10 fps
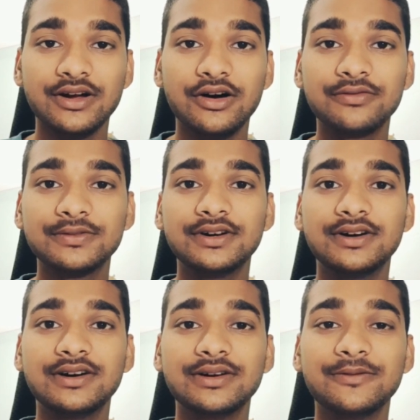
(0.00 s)
of
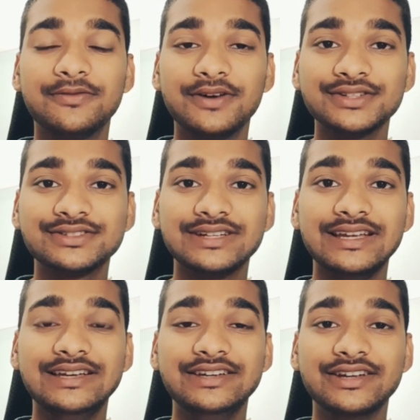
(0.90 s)
the first
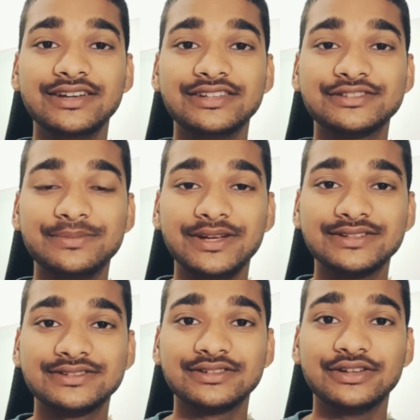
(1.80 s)
Indian
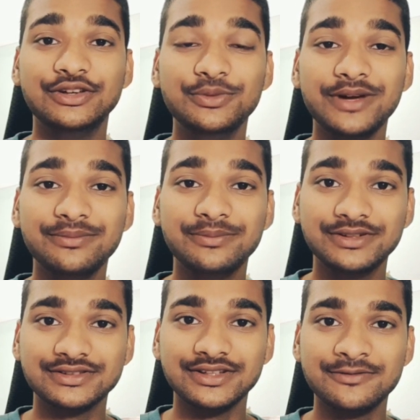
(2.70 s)
space human
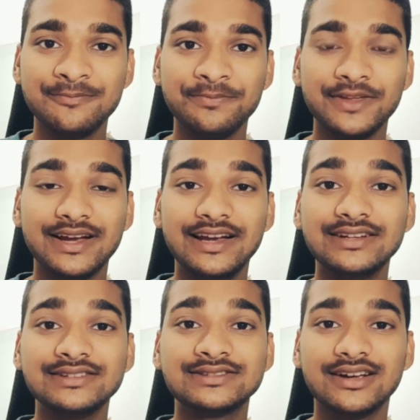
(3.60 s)
mission, that
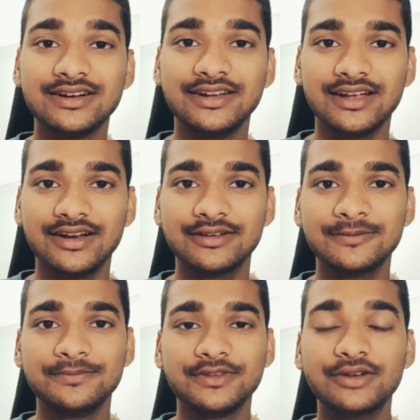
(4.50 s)
is Gaganyaan.
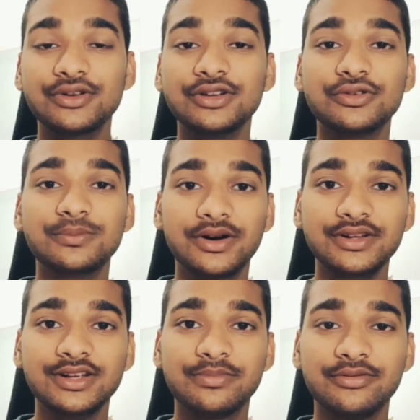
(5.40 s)
Hello and good
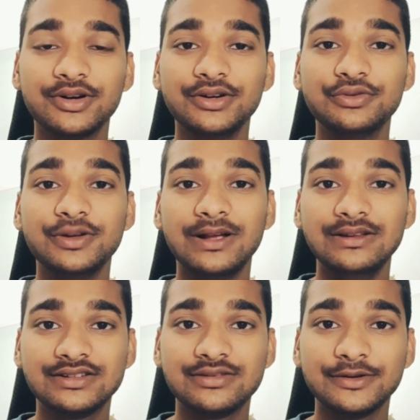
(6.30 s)
morning everyone. Today my
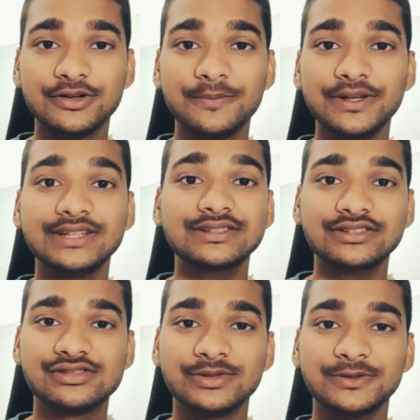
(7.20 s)
lecture topic is
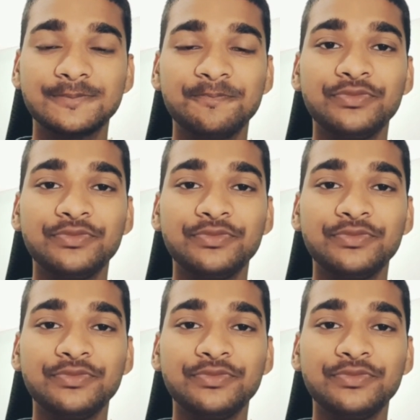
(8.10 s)
ISRO.